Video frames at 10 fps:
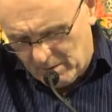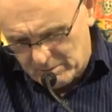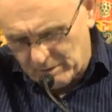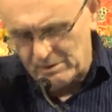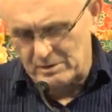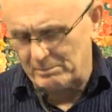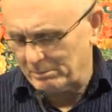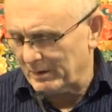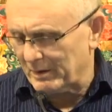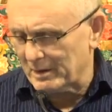so this
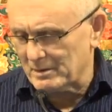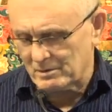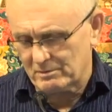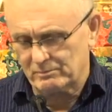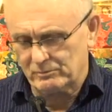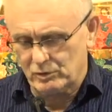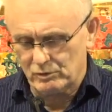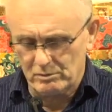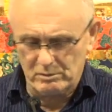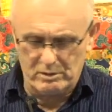applies to
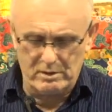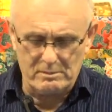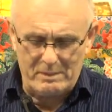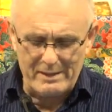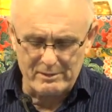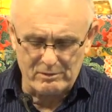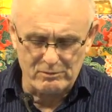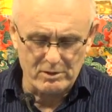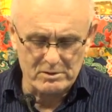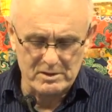the dependent
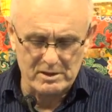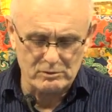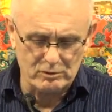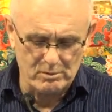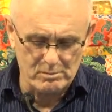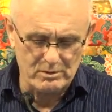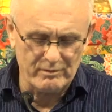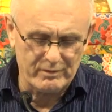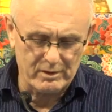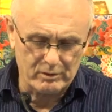arising in terms
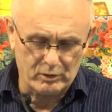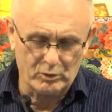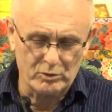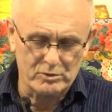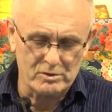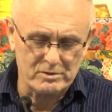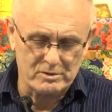of the causes,